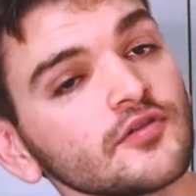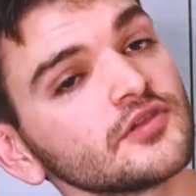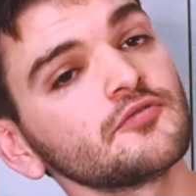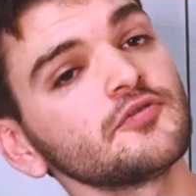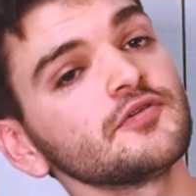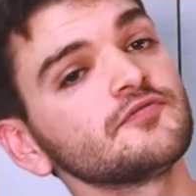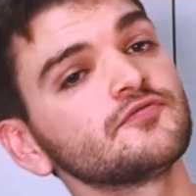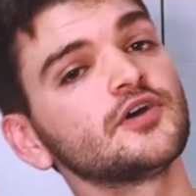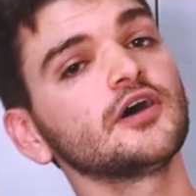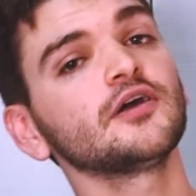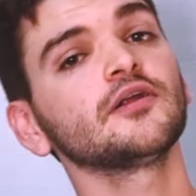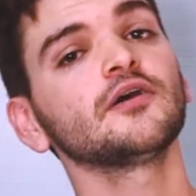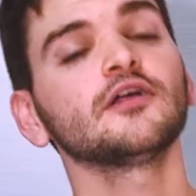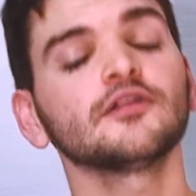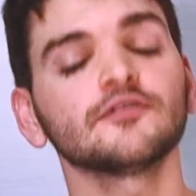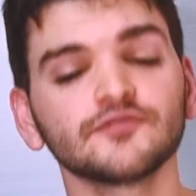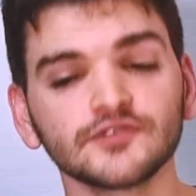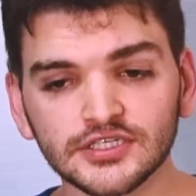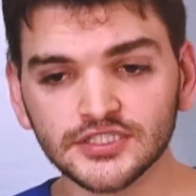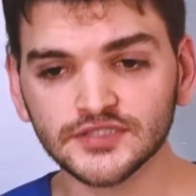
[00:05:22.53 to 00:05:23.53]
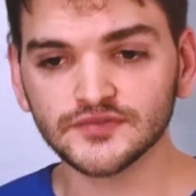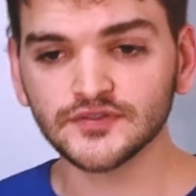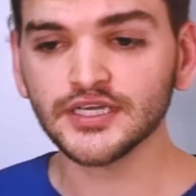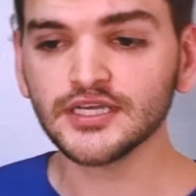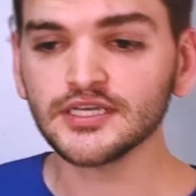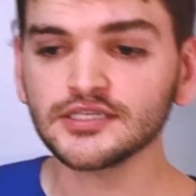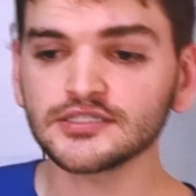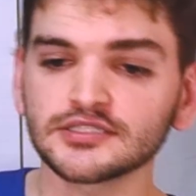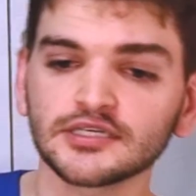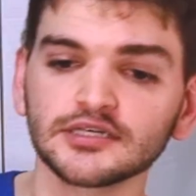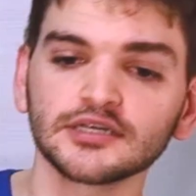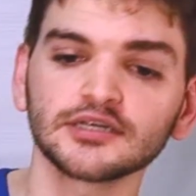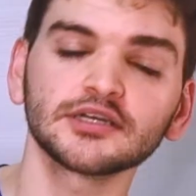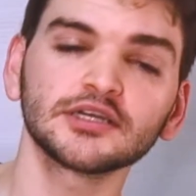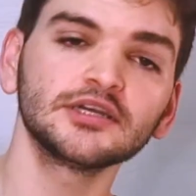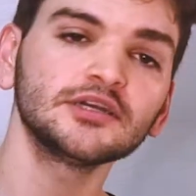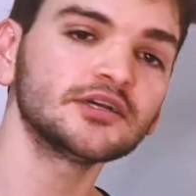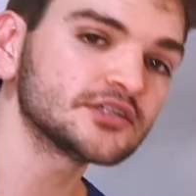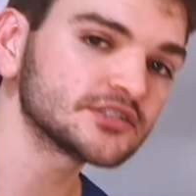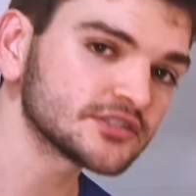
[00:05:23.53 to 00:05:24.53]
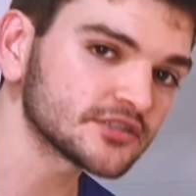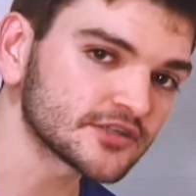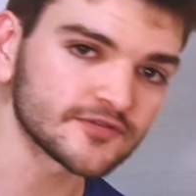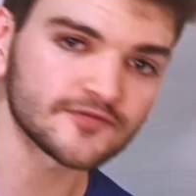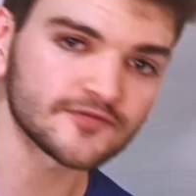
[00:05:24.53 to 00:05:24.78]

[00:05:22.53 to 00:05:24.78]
that we've done all of these things, here's our